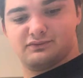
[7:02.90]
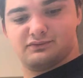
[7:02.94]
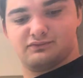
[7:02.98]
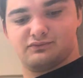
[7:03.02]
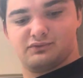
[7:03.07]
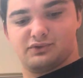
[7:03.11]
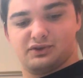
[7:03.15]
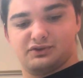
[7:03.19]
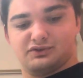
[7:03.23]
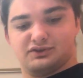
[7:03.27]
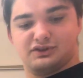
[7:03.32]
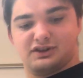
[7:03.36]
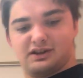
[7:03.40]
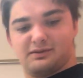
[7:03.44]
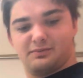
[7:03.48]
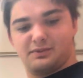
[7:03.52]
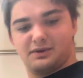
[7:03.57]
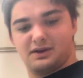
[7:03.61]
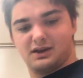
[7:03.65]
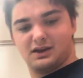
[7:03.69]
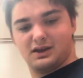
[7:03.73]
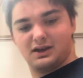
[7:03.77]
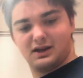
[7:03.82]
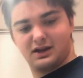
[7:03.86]
real
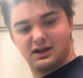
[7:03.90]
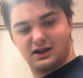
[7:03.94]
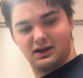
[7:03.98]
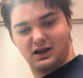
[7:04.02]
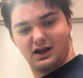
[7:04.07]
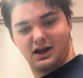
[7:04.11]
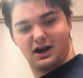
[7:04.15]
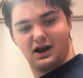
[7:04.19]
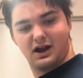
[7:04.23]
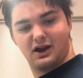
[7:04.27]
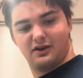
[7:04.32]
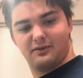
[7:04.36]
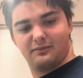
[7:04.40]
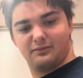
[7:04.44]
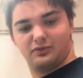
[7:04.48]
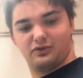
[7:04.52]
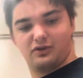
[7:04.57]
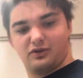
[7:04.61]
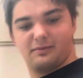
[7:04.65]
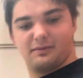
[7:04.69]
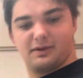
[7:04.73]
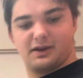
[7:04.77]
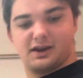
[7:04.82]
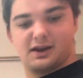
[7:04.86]
GDP, higher
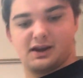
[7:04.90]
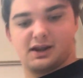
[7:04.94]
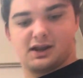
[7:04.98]
employment,